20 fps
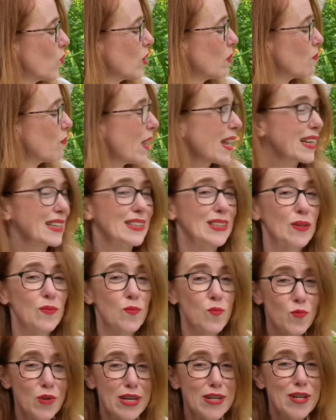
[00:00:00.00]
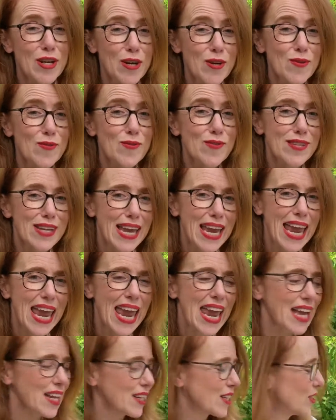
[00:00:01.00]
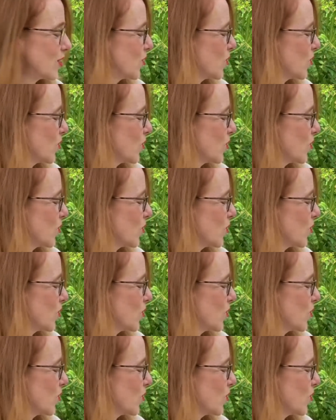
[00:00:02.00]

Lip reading: We make some windows and a